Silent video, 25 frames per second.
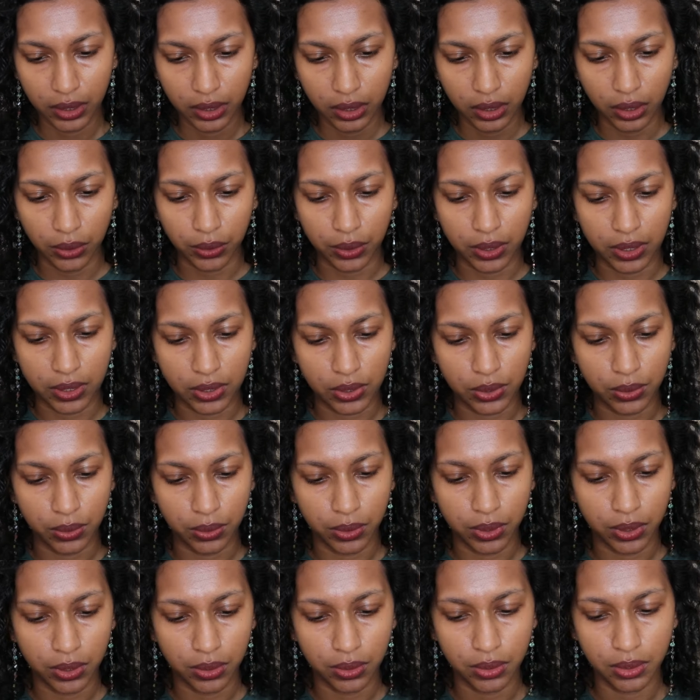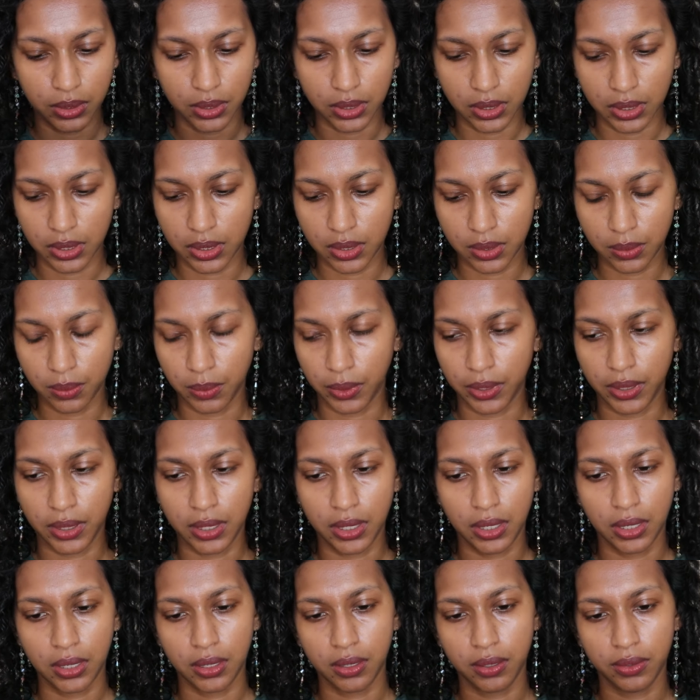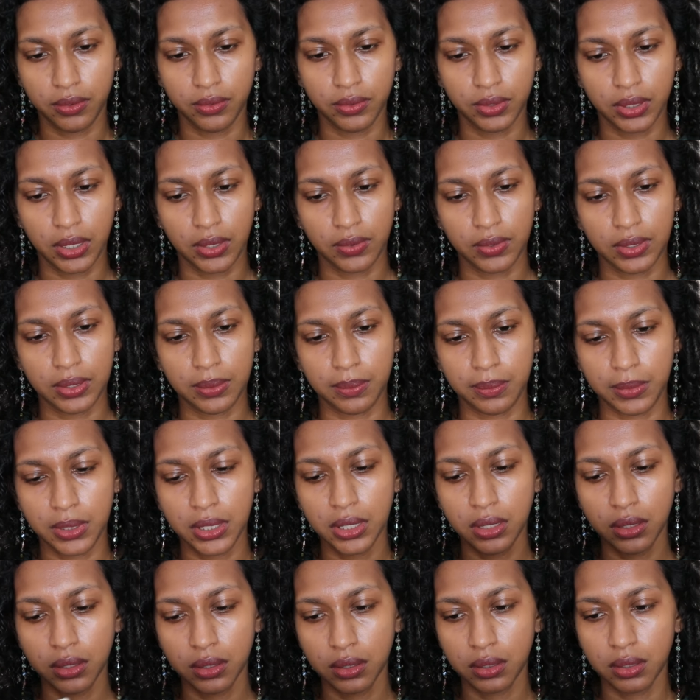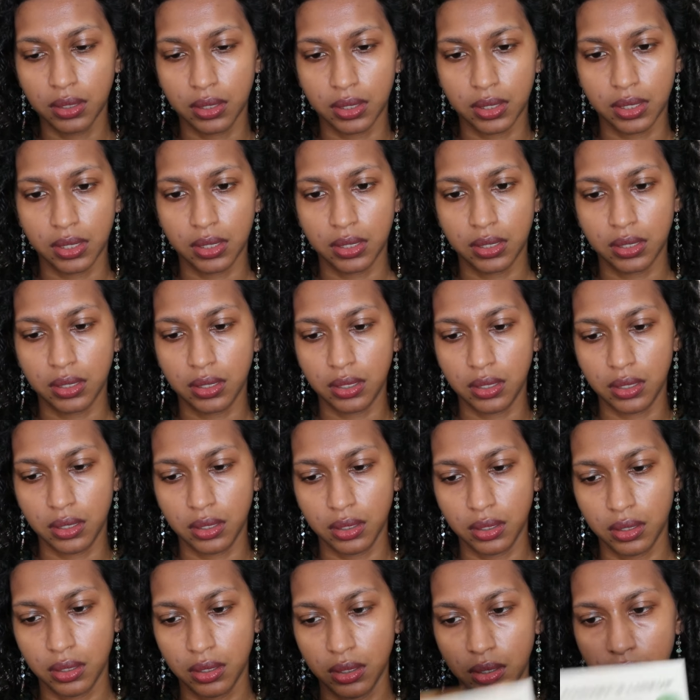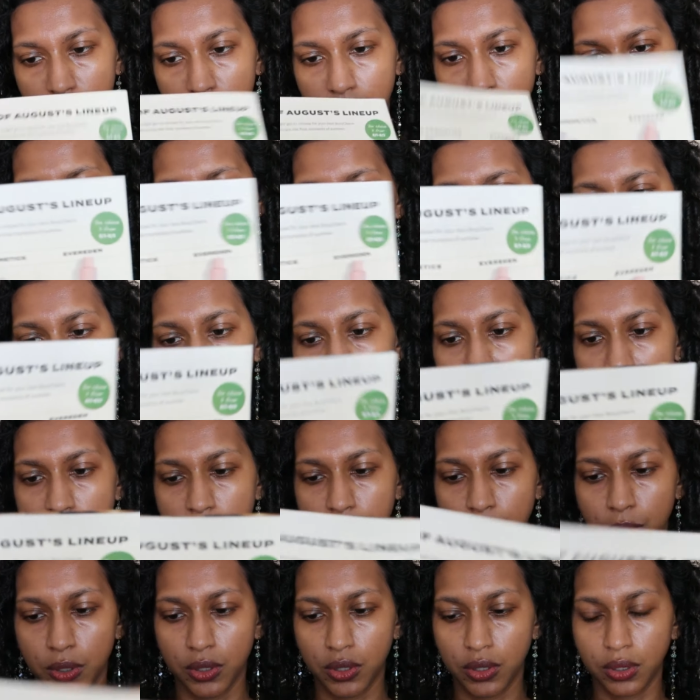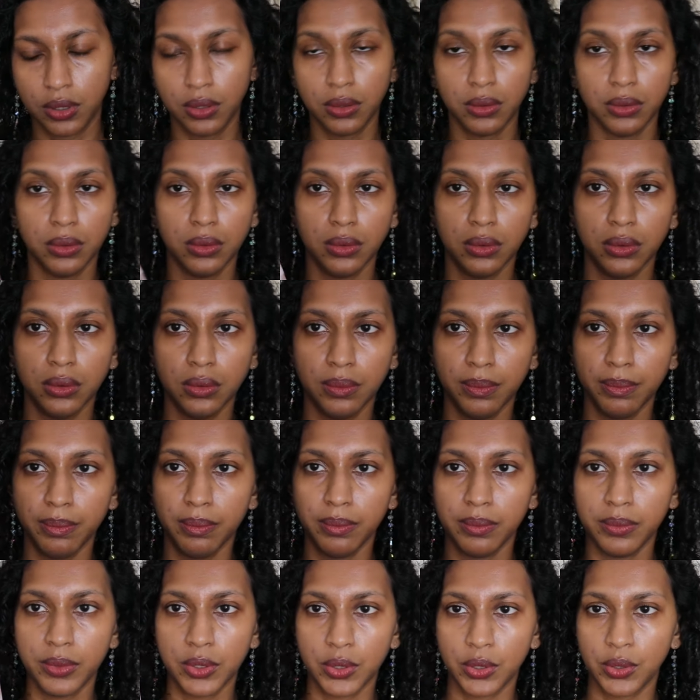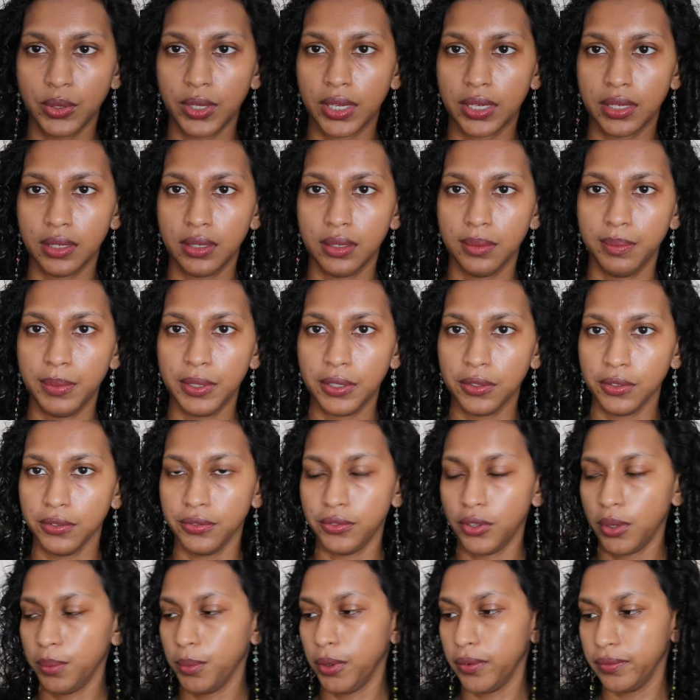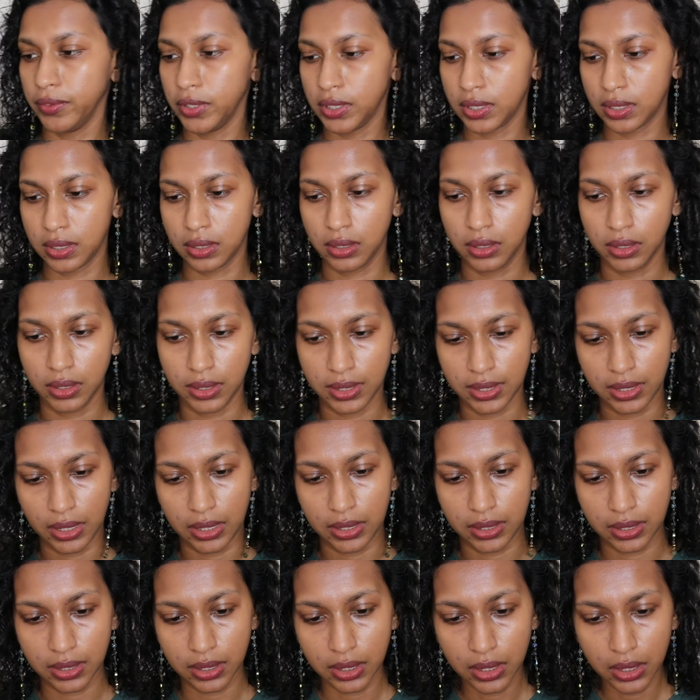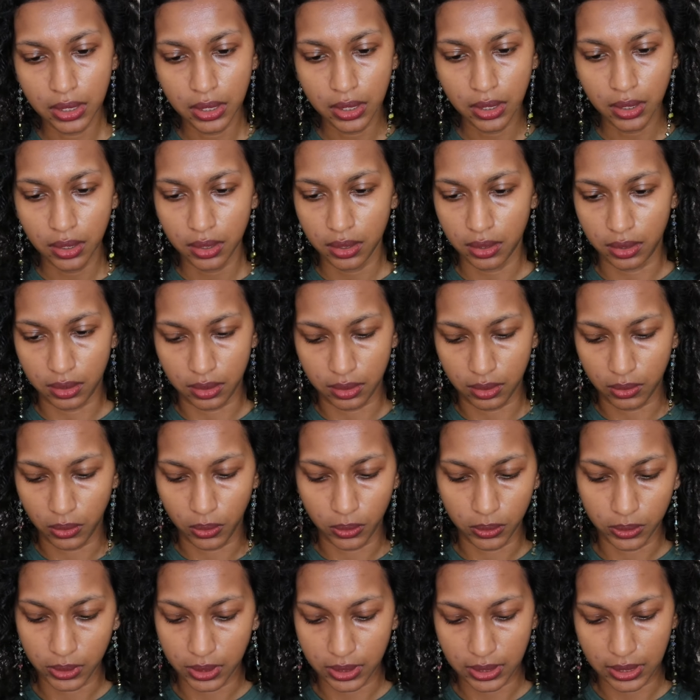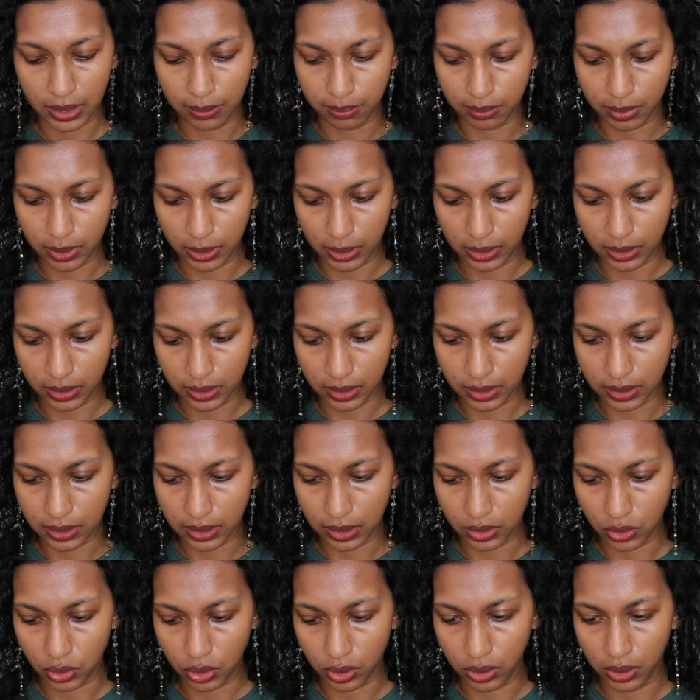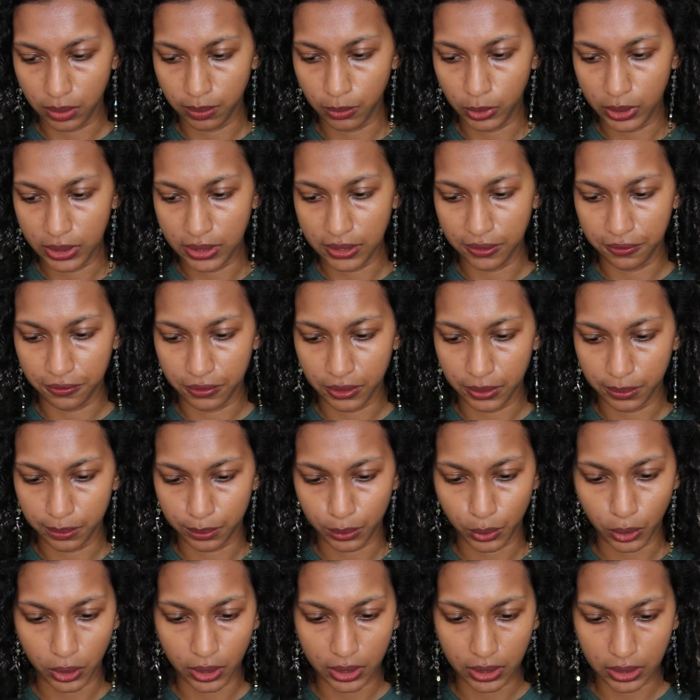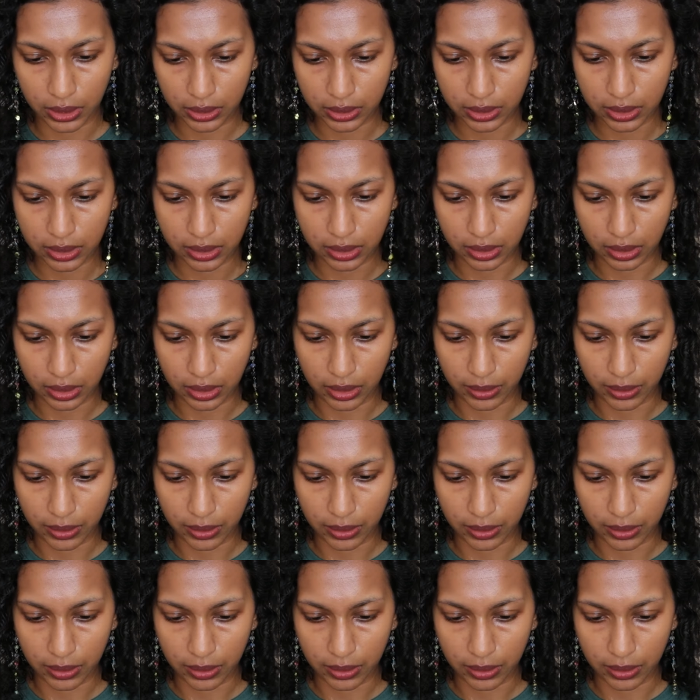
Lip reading: Okay, so here is what they have given me. This is the Passport to Glow, so you get it in a bigger form, obviously. It says all the same things essentially, but different products.